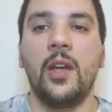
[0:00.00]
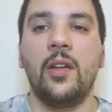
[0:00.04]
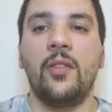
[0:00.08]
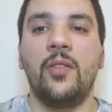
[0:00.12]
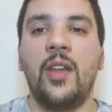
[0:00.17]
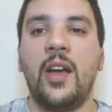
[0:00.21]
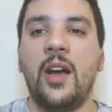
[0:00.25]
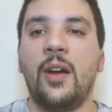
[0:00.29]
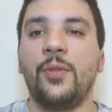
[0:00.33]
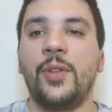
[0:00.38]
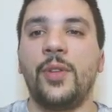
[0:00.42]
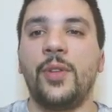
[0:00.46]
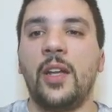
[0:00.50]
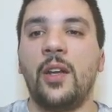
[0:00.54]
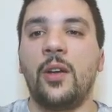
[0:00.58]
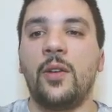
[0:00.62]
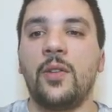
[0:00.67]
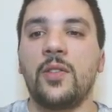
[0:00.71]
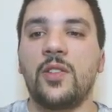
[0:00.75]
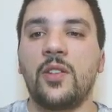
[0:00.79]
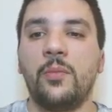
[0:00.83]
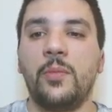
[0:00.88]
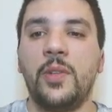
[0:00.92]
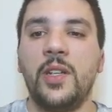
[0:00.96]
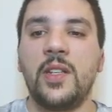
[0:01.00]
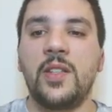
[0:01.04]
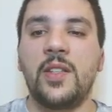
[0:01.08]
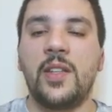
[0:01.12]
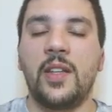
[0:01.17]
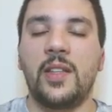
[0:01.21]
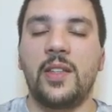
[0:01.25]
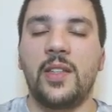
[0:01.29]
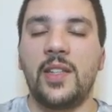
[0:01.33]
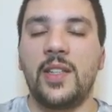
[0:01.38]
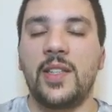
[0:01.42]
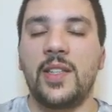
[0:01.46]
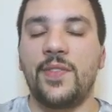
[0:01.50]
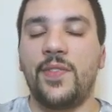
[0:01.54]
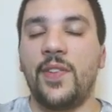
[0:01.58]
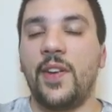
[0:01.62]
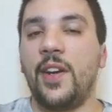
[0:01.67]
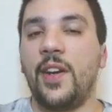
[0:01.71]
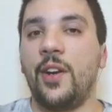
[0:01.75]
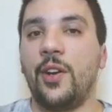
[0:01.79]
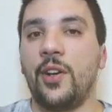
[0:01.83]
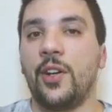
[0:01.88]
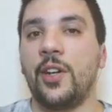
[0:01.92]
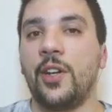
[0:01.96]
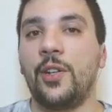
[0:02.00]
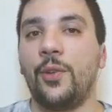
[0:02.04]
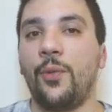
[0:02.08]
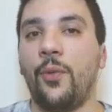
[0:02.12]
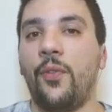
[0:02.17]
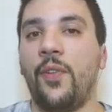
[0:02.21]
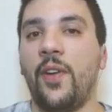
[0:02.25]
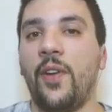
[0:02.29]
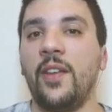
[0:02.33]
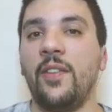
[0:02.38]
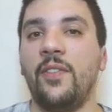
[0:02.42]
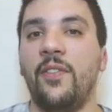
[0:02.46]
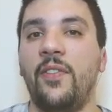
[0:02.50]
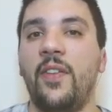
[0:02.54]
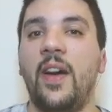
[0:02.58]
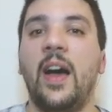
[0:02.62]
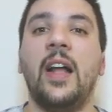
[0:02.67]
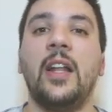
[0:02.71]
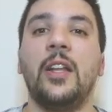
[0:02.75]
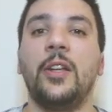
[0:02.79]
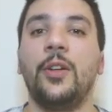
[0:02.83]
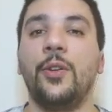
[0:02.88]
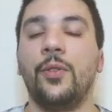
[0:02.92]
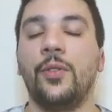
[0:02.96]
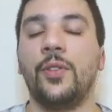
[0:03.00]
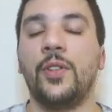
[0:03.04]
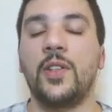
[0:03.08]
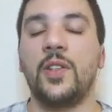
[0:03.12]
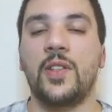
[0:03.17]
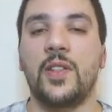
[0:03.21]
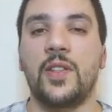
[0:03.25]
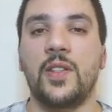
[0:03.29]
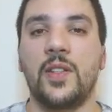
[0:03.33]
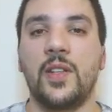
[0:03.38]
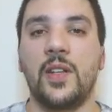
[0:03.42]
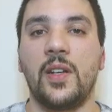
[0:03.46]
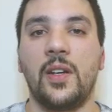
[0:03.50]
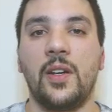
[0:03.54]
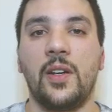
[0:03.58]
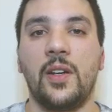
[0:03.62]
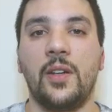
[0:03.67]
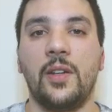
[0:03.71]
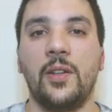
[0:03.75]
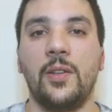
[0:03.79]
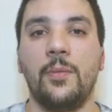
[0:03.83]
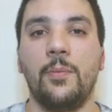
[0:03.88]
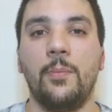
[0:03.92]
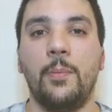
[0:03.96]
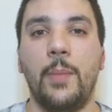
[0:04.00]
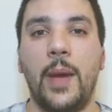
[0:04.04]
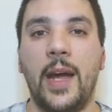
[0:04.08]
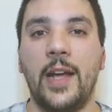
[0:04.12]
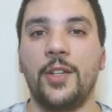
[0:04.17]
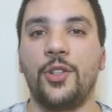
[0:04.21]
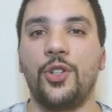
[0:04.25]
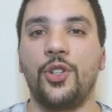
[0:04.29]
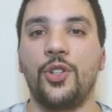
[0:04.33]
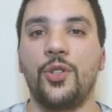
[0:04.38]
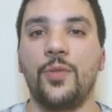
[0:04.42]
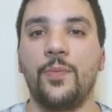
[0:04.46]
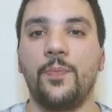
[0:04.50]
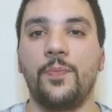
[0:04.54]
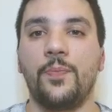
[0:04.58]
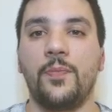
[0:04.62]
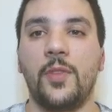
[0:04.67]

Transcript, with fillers: Now, that also means that it's very hard to find value in this uh, match.